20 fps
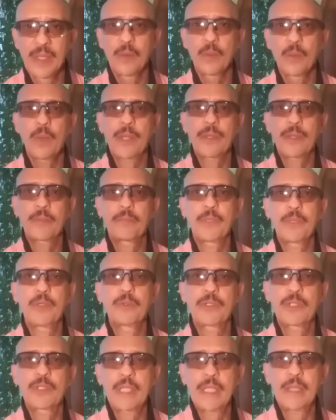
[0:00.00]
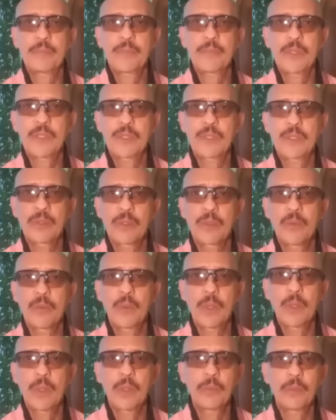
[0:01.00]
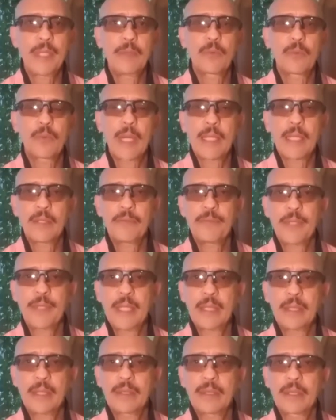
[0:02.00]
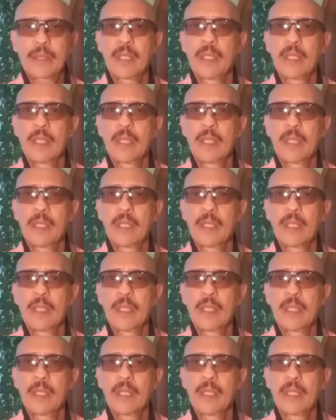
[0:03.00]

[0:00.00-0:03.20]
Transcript: Well, the museums will be relevant